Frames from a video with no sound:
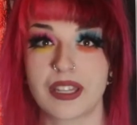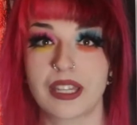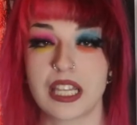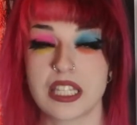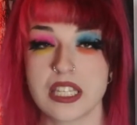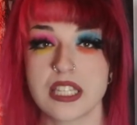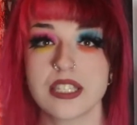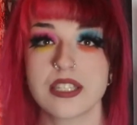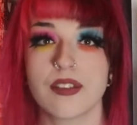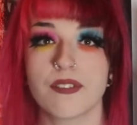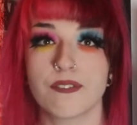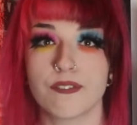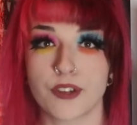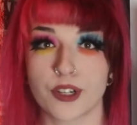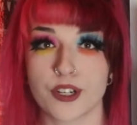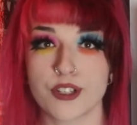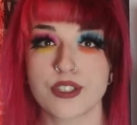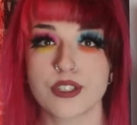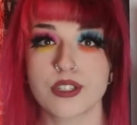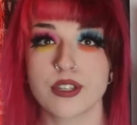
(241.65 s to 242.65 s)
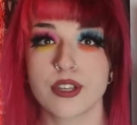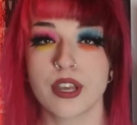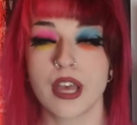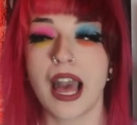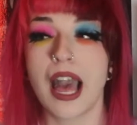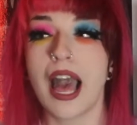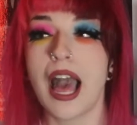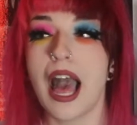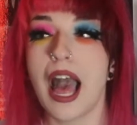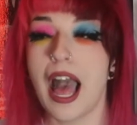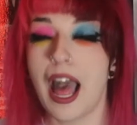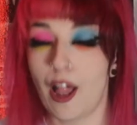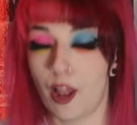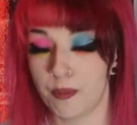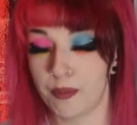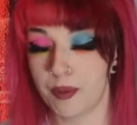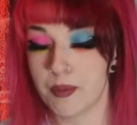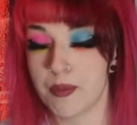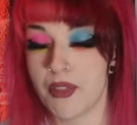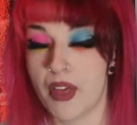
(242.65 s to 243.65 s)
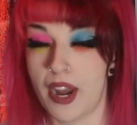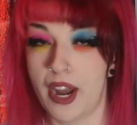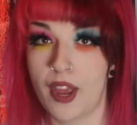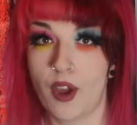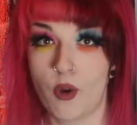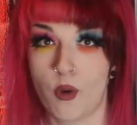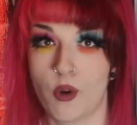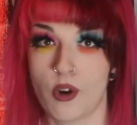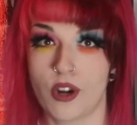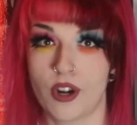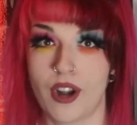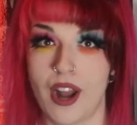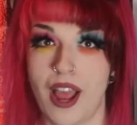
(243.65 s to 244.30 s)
This is the first album that I ordered